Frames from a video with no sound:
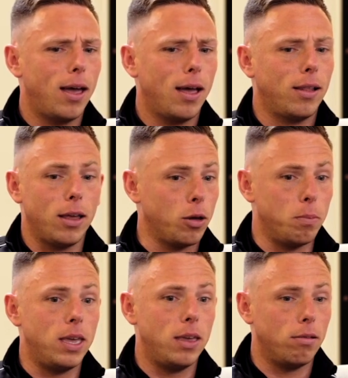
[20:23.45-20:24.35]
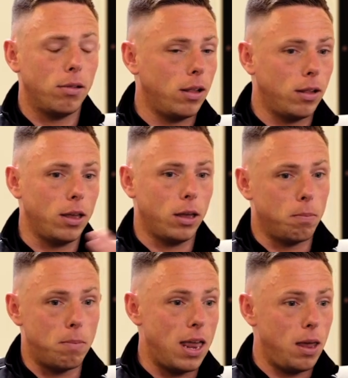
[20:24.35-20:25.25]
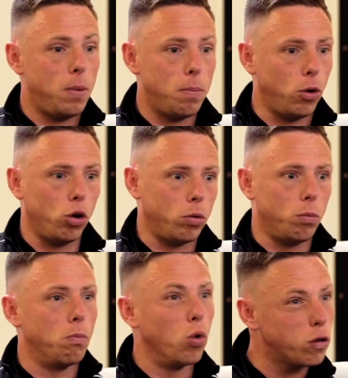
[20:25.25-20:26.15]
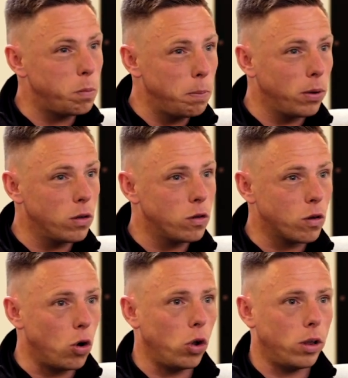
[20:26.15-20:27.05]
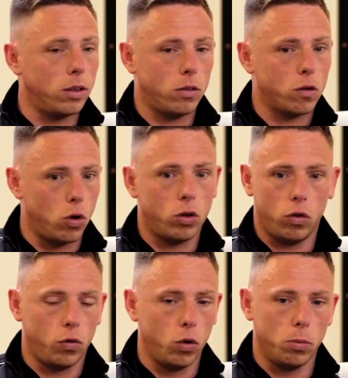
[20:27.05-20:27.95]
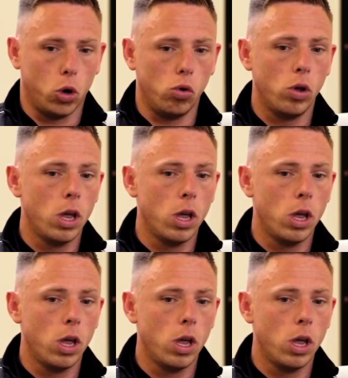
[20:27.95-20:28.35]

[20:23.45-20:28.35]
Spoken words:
like me, like many people or most people in Scotland, Scottish football,